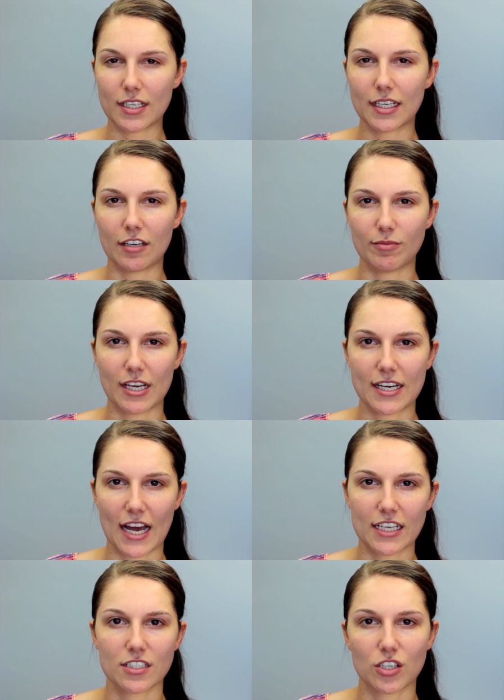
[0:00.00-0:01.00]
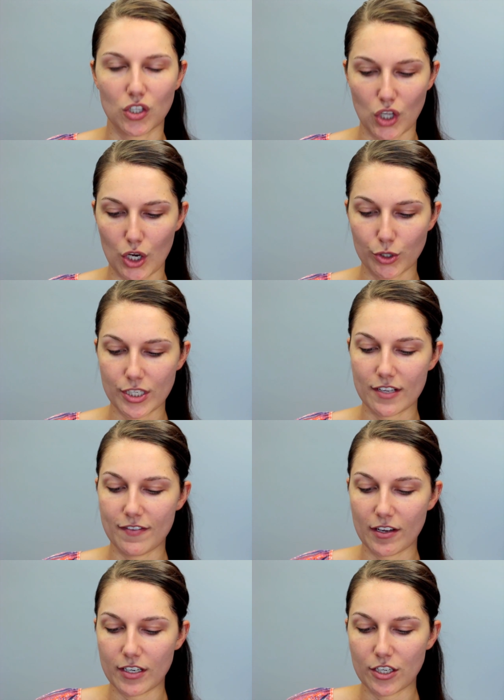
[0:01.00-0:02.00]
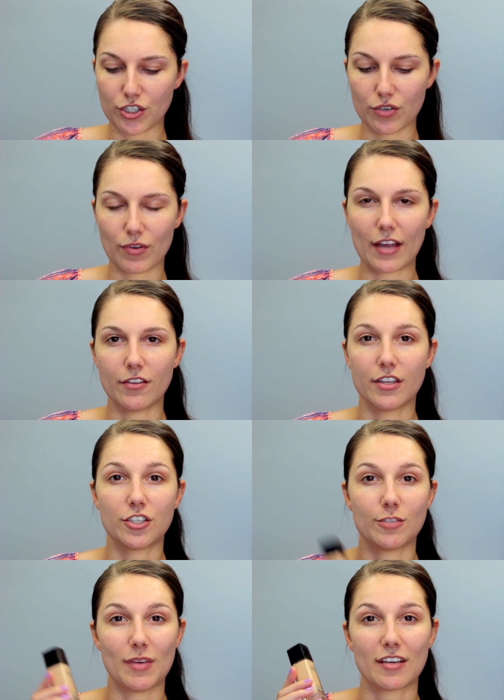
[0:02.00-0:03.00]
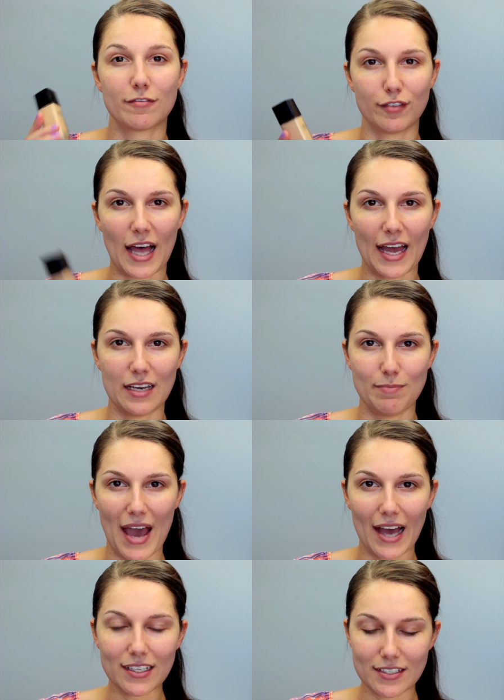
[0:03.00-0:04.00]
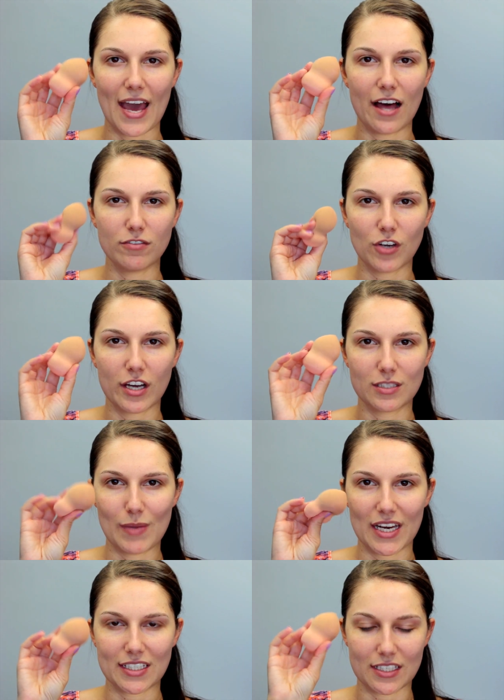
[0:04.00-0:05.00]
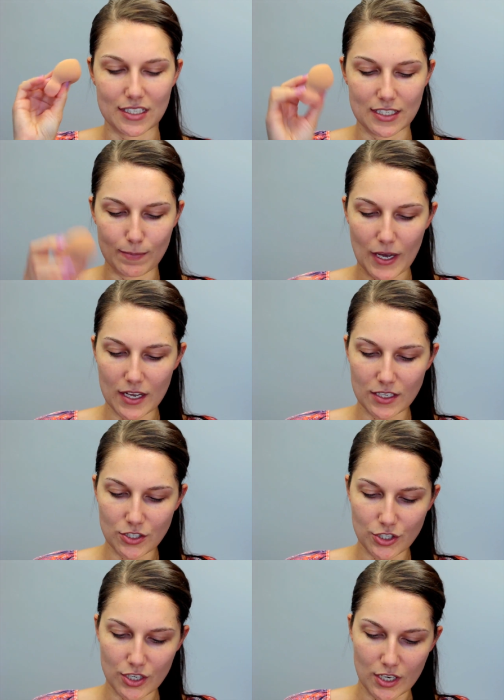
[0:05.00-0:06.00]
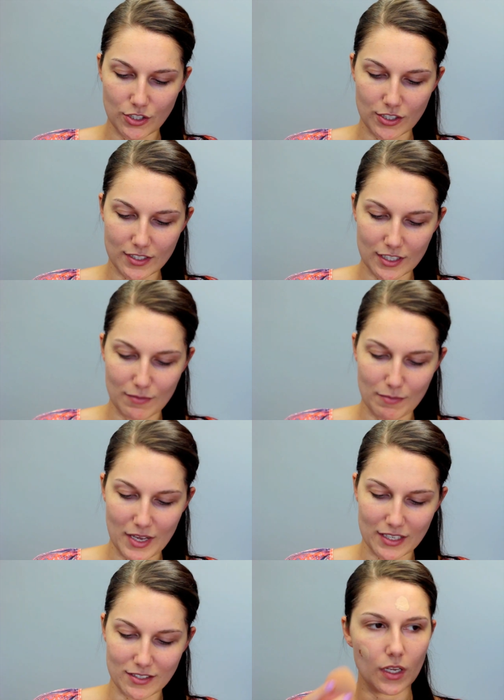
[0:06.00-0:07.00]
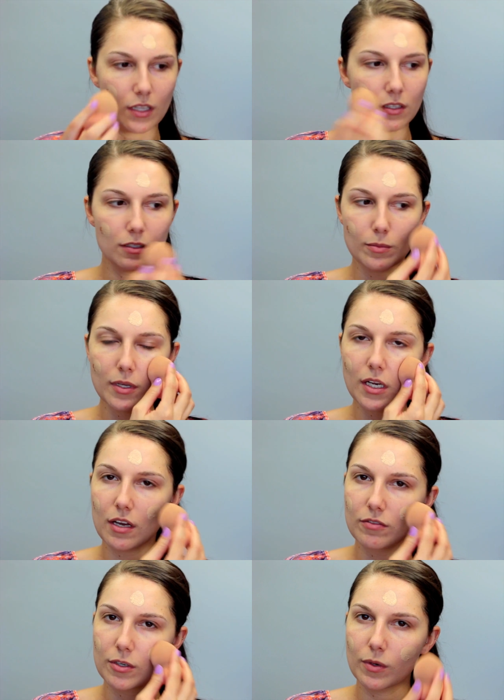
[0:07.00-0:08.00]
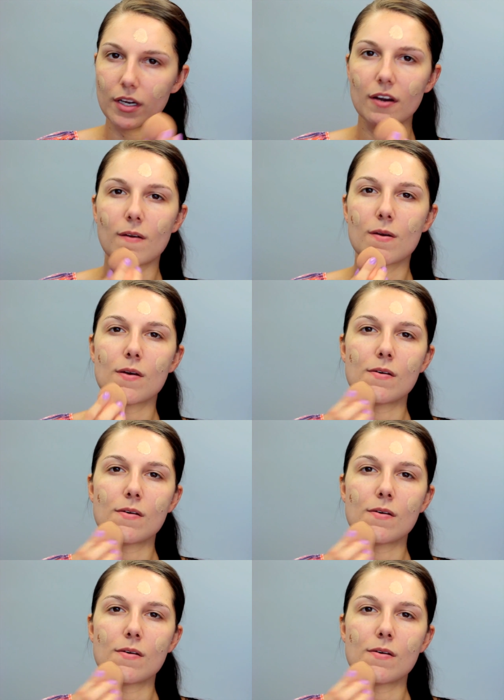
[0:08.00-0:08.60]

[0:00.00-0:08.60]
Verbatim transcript: going to give me a nice glow to the foundation rather than just being flat and matte. e.l.f. Cosmetics Sponge, just going to mix a little bit everywhere.